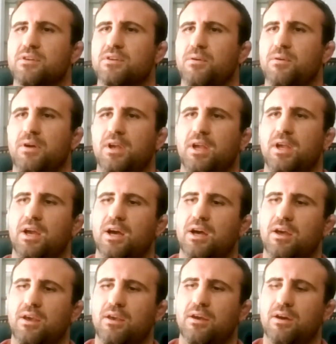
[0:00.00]
So
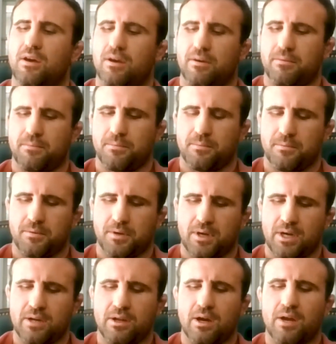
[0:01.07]
I
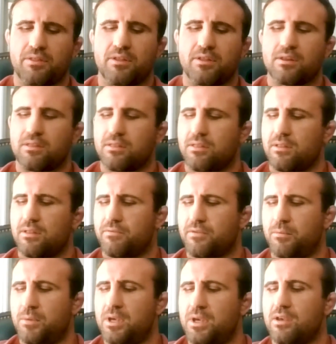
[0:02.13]
think
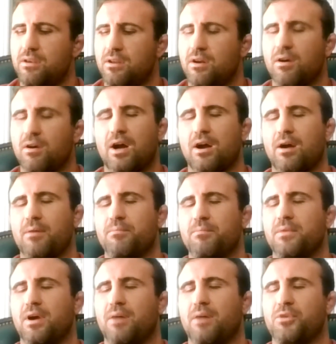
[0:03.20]
for me, I'm
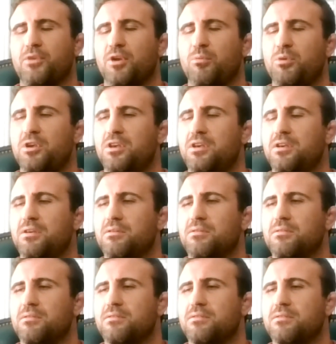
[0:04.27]
going to be